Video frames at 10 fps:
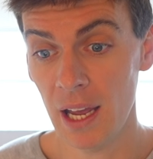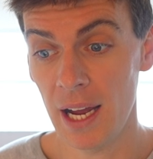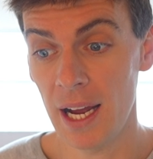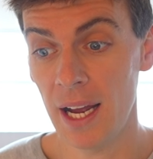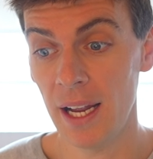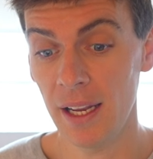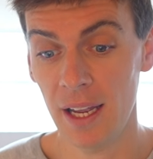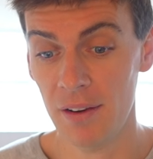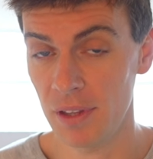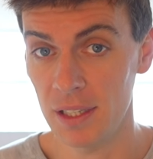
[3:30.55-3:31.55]

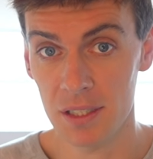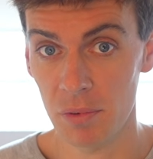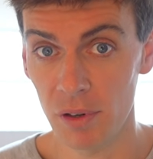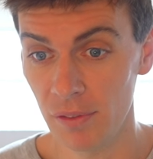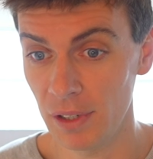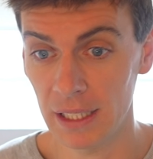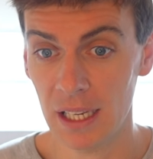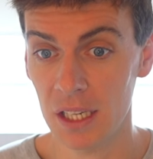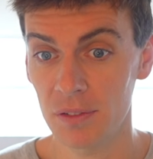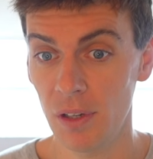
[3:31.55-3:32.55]
Everything's improved, like
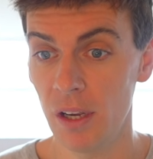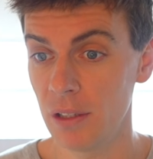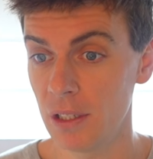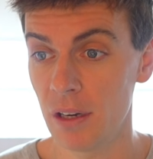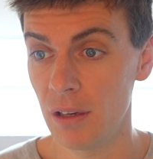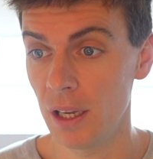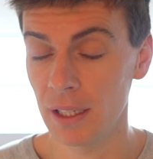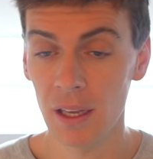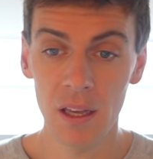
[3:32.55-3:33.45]
cash flow, you know, like